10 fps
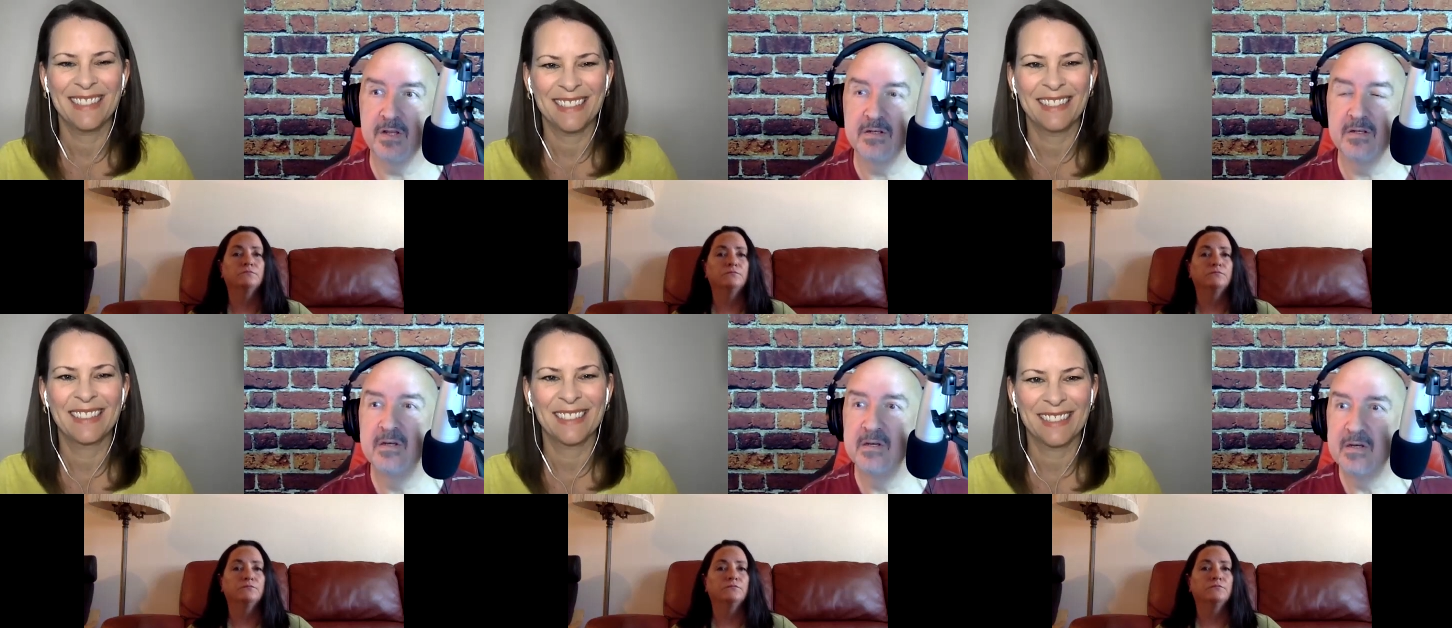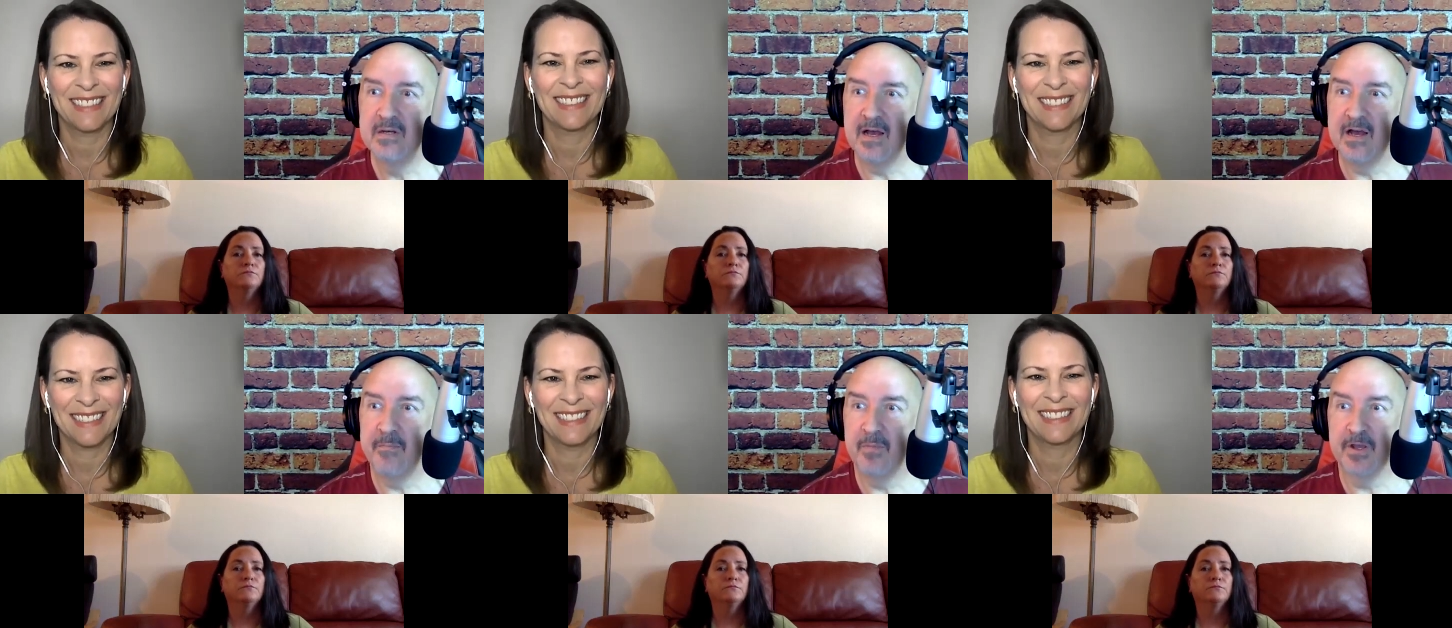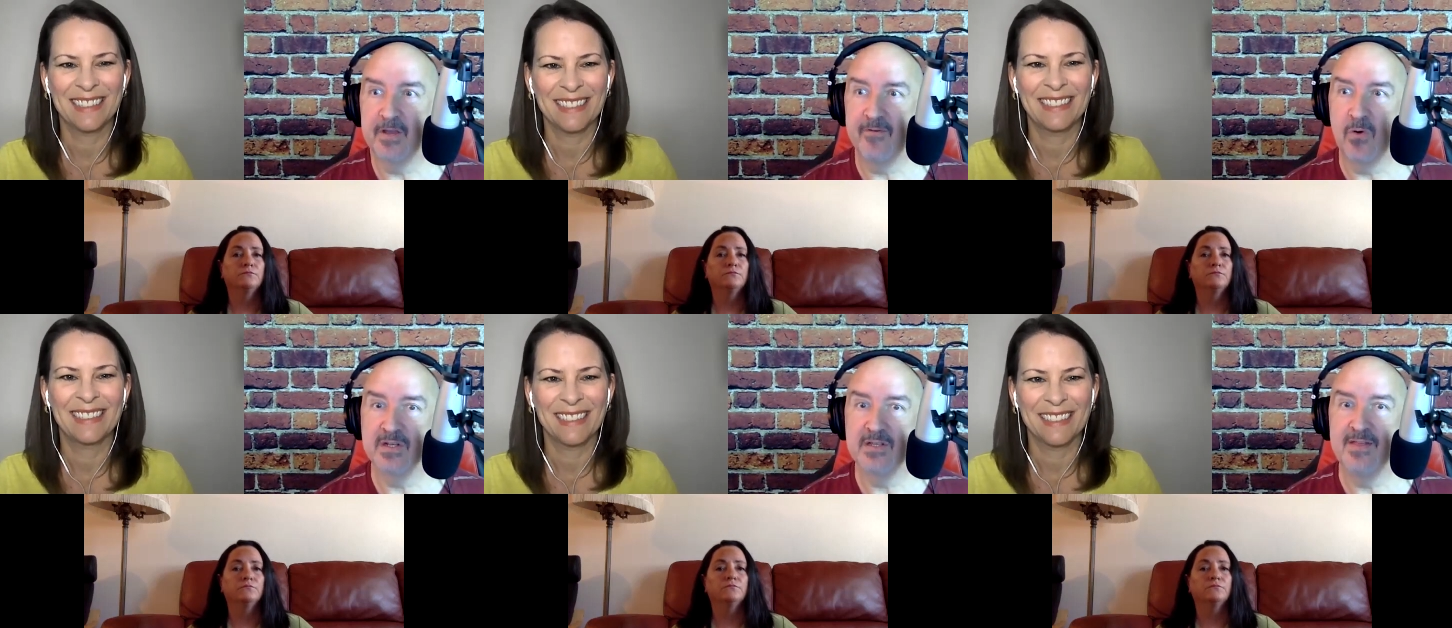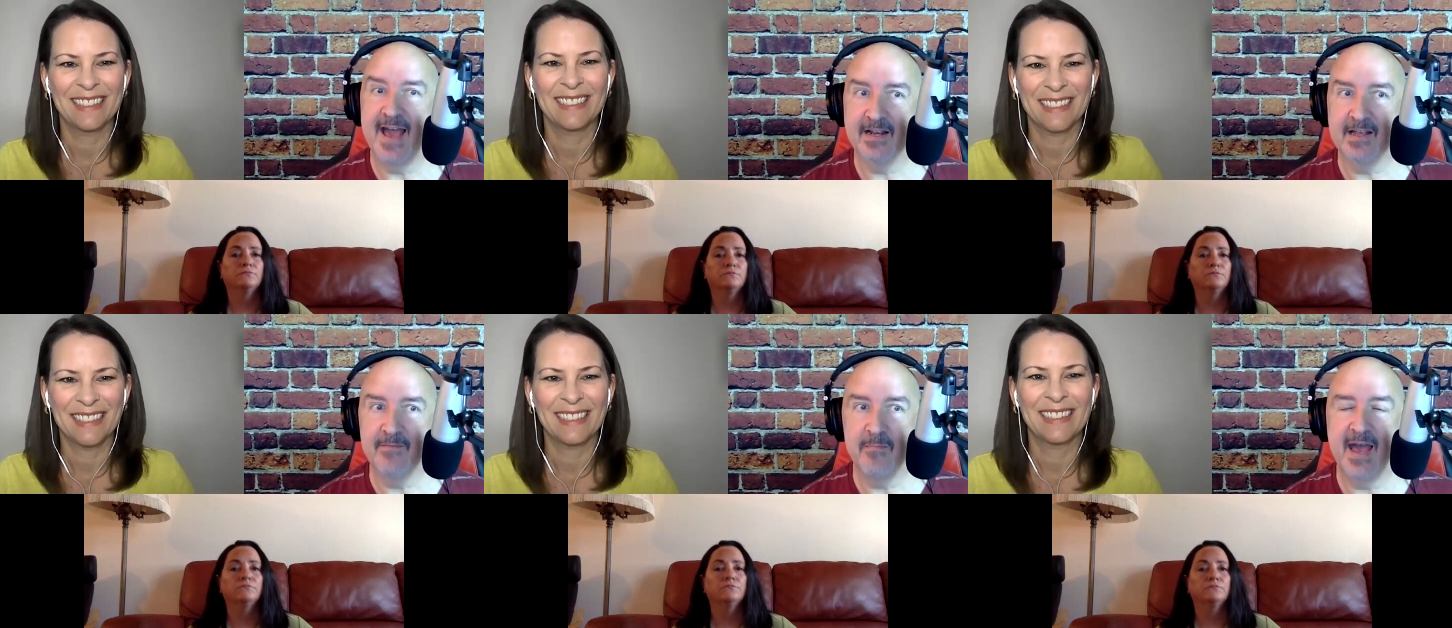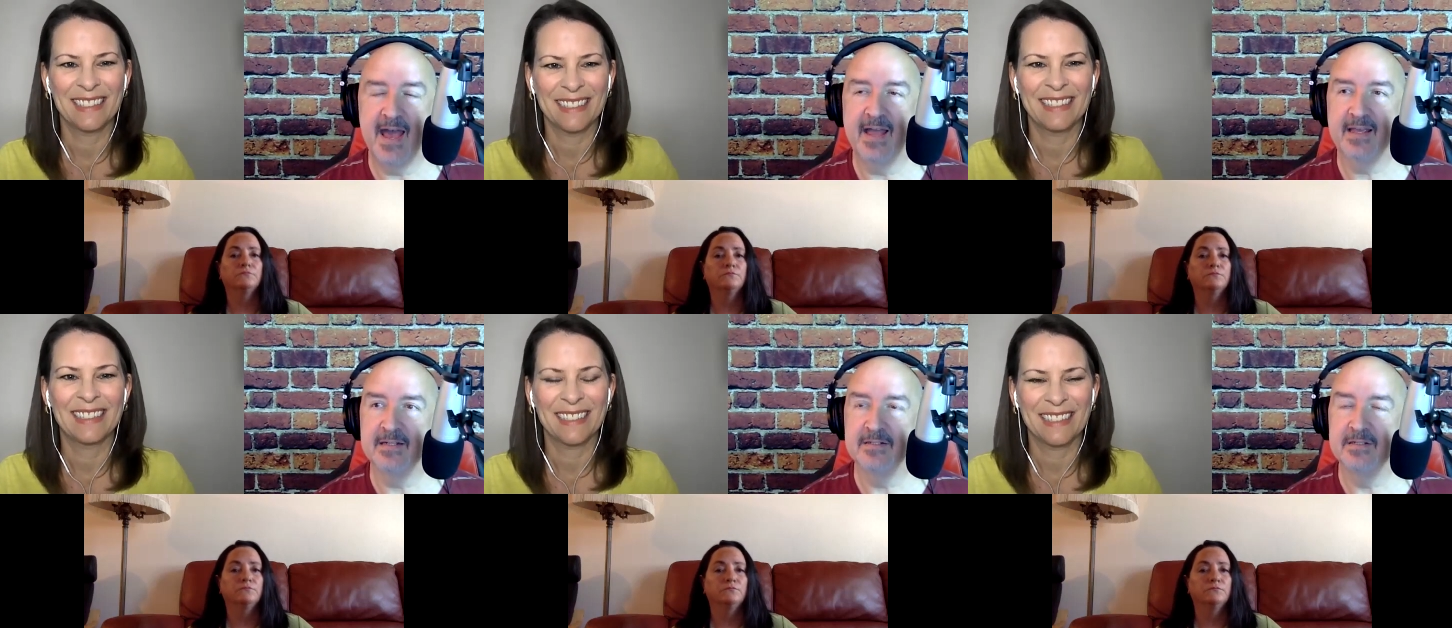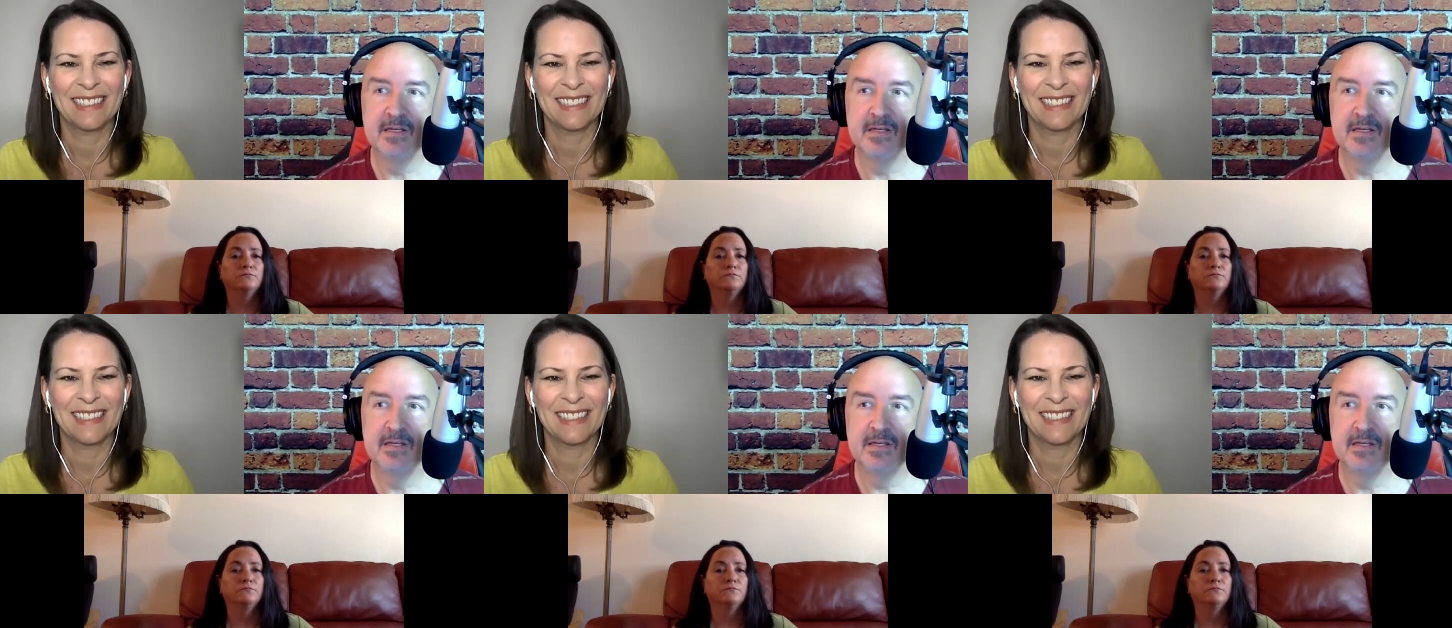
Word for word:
Speaker 1: and um, looking forward to that coming back. And